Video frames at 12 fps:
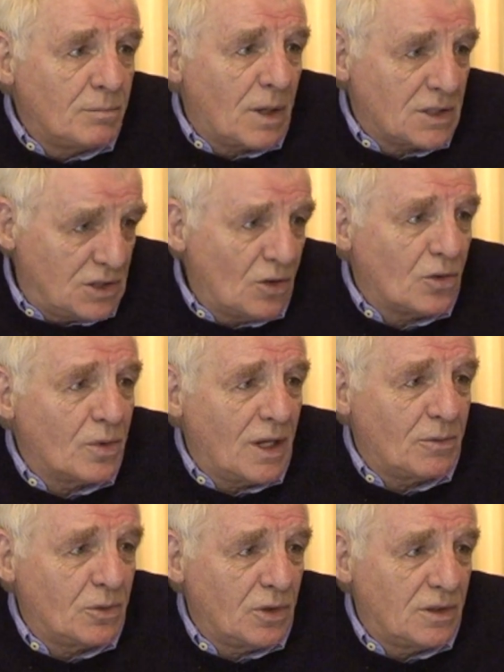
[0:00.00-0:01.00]
Barcelona and
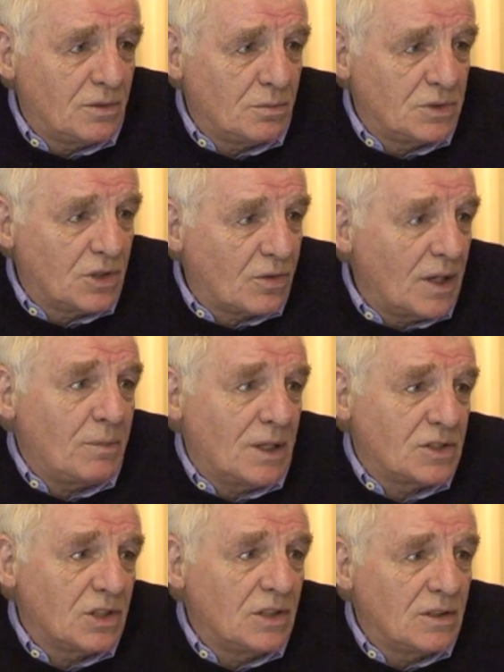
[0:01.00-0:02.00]
Real Madrid was a great
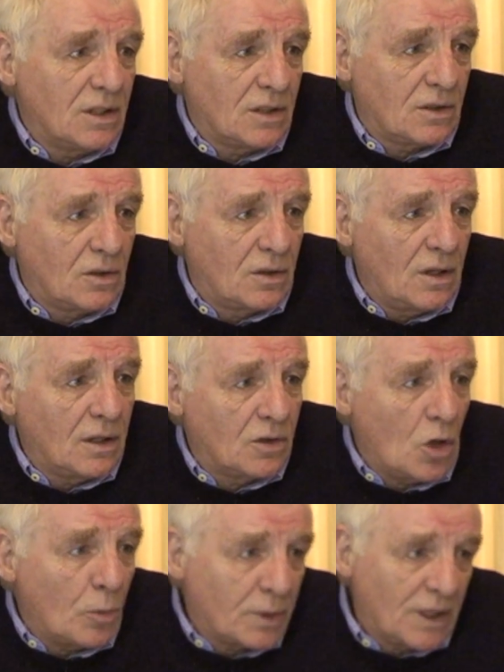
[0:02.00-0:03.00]
match in the
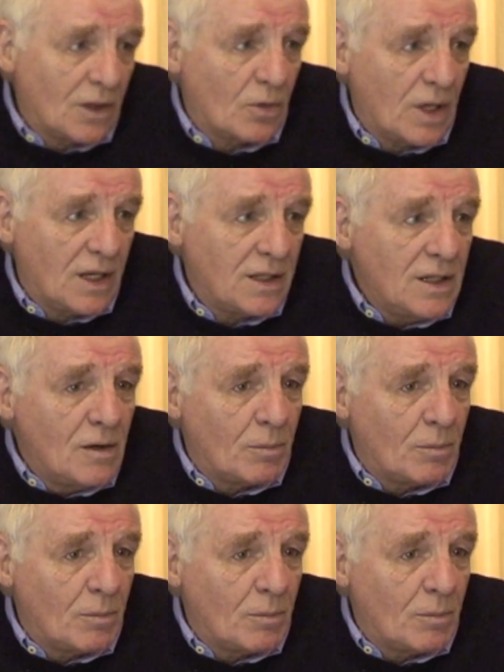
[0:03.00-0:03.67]
Copa del Rey.